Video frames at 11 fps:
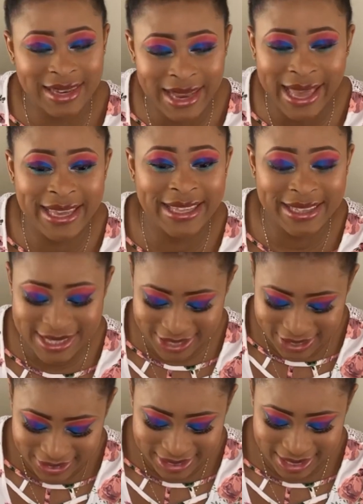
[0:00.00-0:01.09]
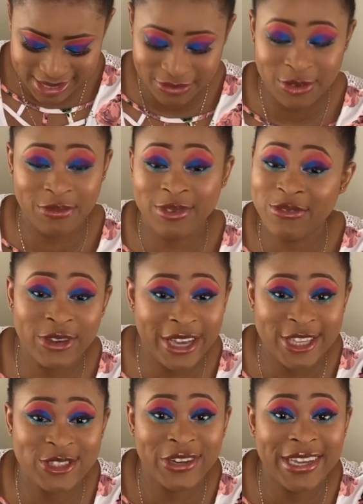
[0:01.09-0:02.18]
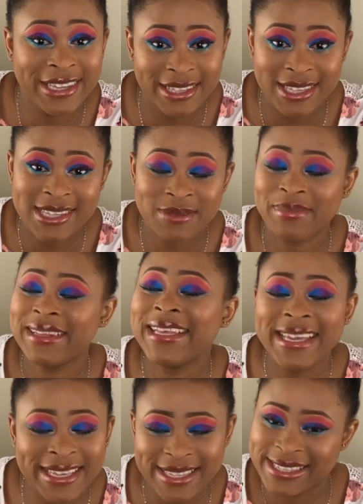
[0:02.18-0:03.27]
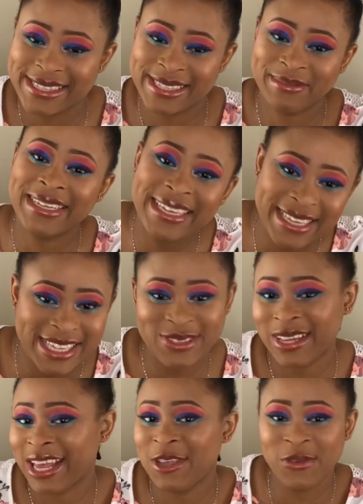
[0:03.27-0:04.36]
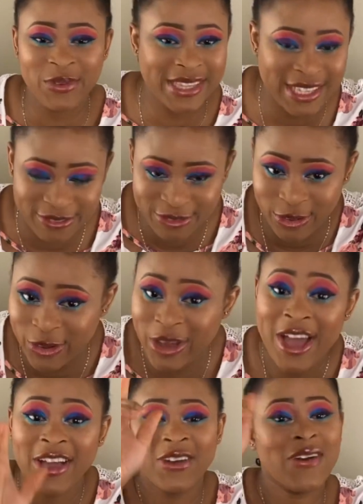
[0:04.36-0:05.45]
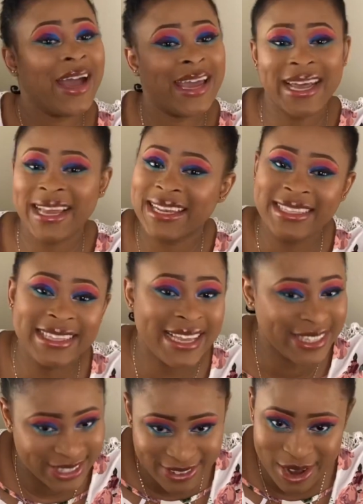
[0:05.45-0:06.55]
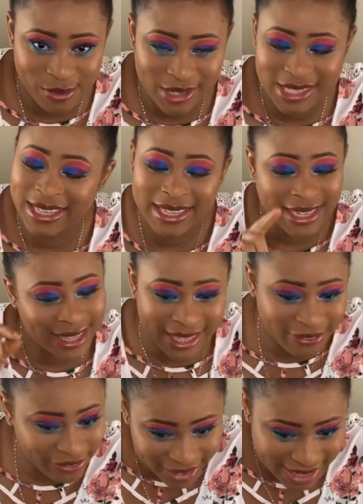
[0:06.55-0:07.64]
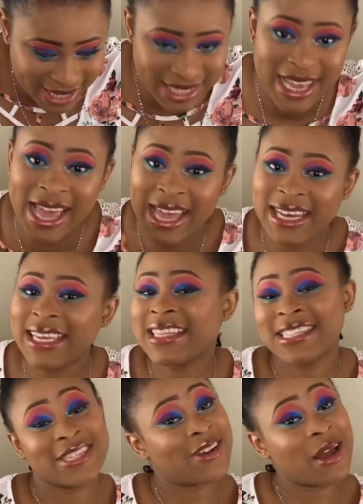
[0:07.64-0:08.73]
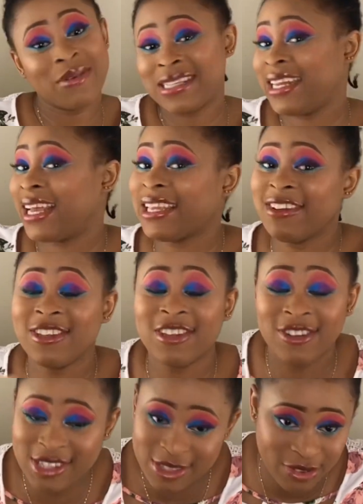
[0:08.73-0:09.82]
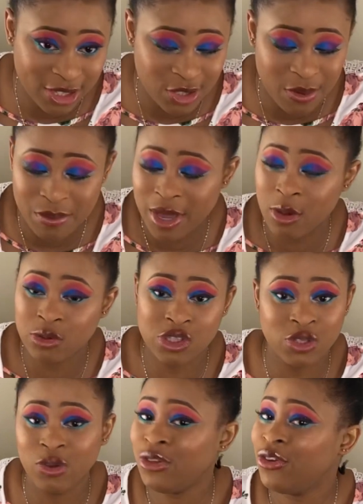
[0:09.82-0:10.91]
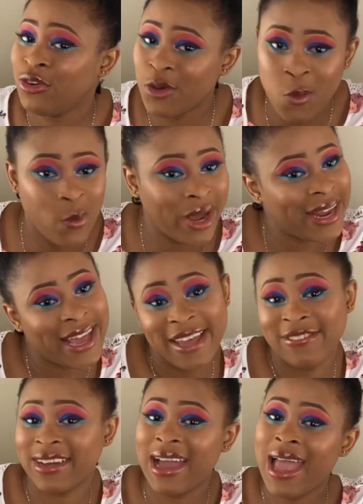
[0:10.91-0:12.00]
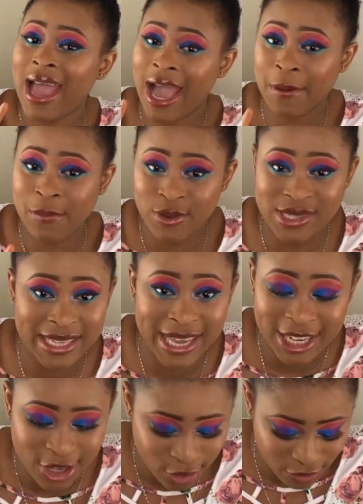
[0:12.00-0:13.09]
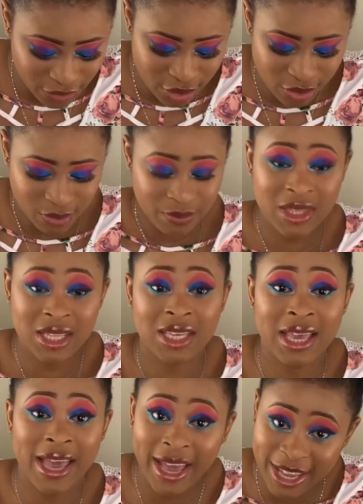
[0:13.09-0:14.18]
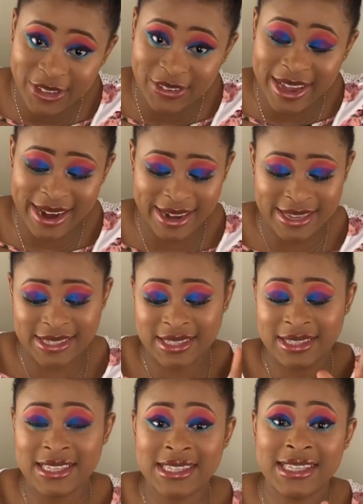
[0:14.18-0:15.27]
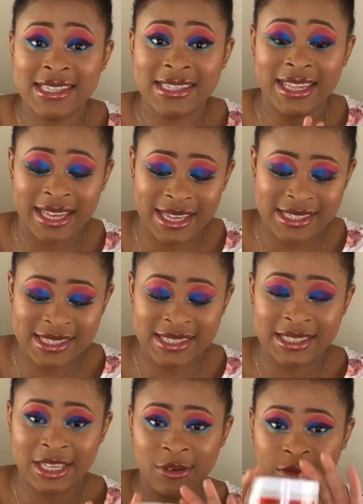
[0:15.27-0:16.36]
liking this content, if you're enjoying this, please, what are you waiting for? Go ahead and click that subscribe button. Click it first. Click the subscribe button and click on the notification bell so you know whenever I post any new video. Hey, you guys, this is the next deal.